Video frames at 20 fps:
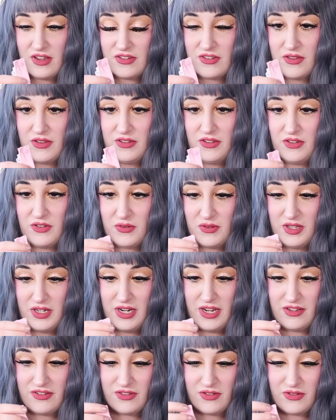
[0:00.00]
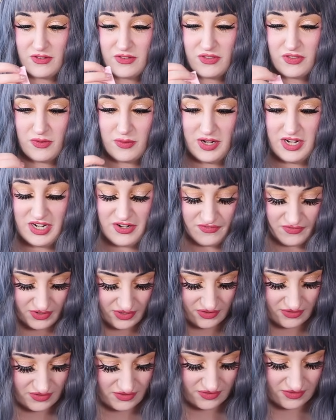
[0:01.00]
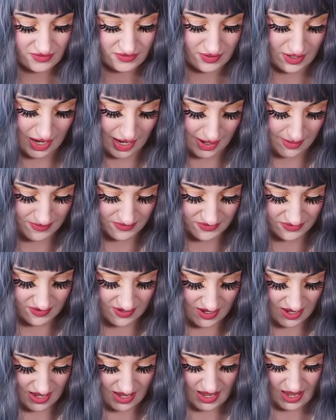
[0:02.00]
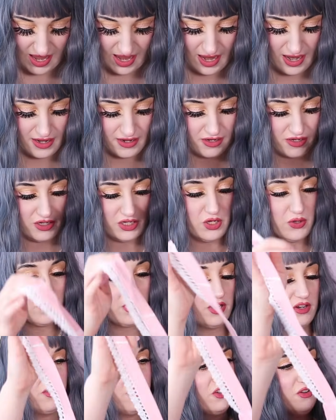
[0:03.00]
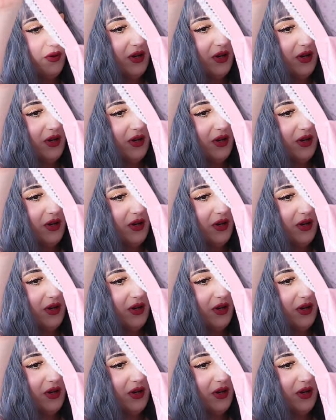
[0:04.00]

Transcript: So this is really nice. There's three different snaps, and you could